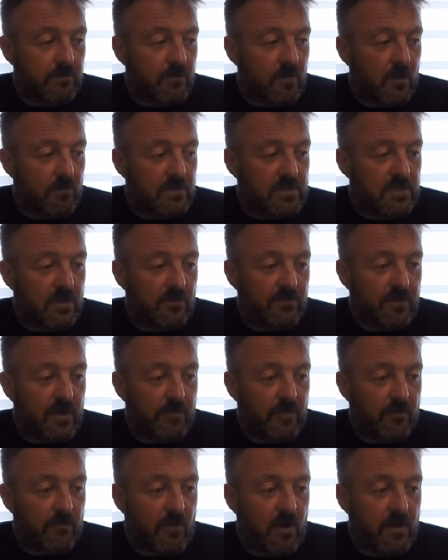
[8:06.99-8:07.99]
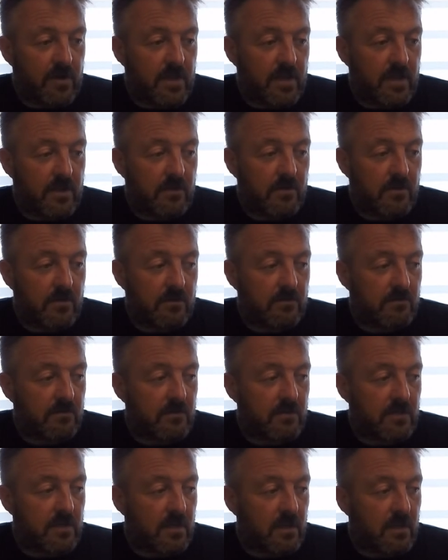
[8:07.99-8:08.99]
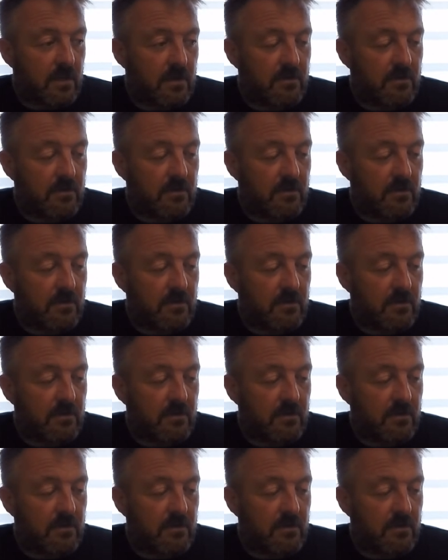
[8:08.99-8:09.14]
got myself up and running, good uh,